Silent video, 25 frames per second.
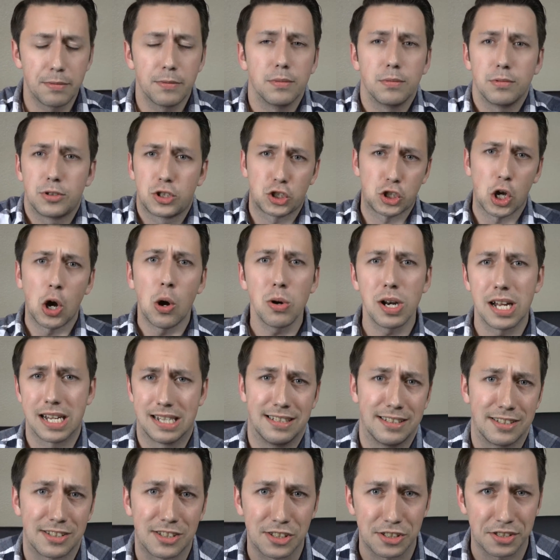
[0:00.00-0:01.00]

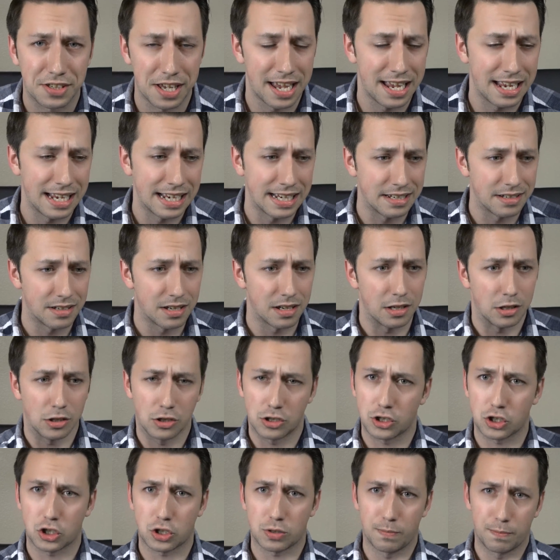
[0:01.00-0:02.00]
sodas and
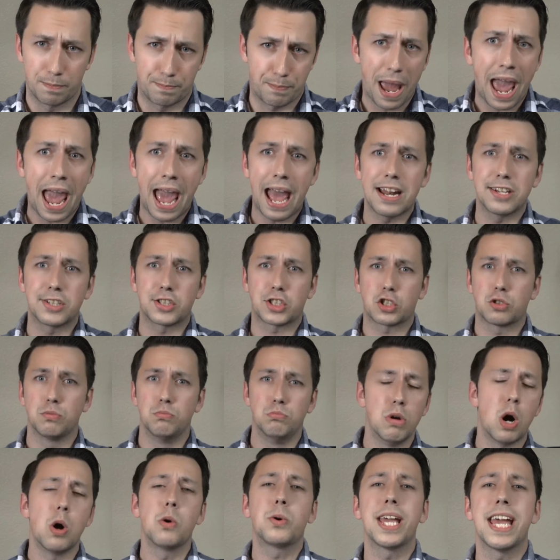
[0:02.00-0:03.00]
ban
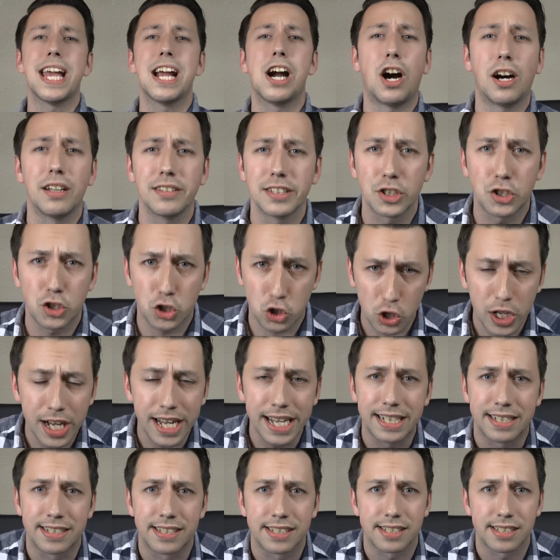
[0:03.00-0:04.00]
smoking on the
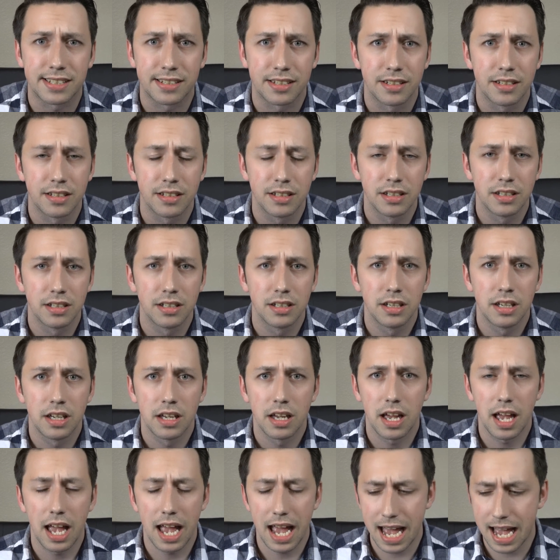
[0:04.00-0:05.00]
streets
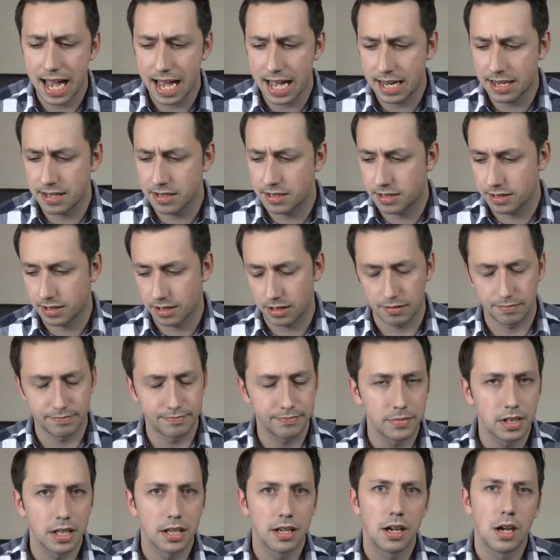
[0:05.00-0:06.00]
and
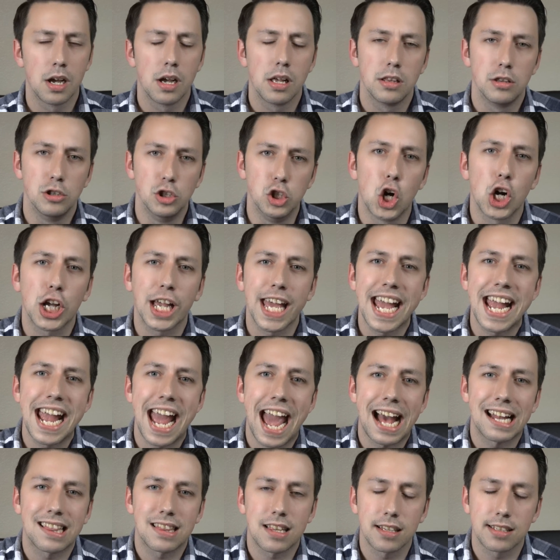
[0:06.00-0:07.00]
looking
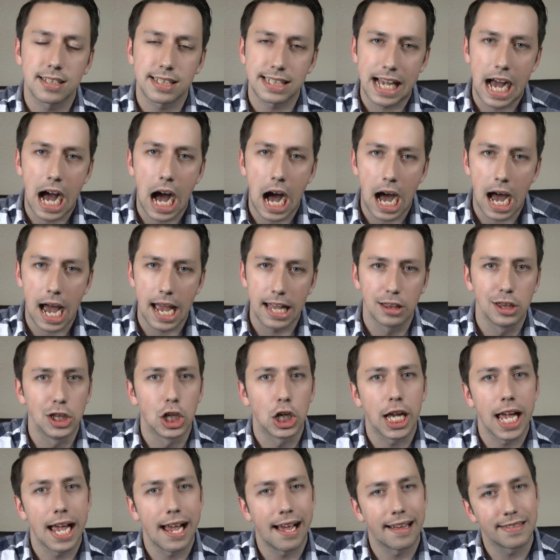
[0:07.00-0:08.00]
at the sky,
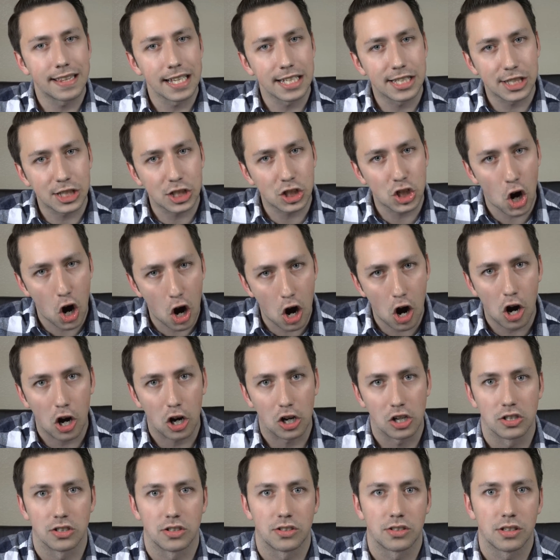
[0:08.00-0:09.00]
looking at the
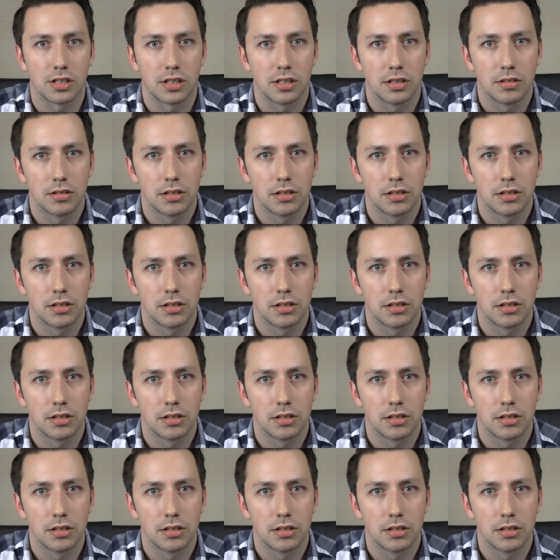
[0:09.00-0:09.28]
stars,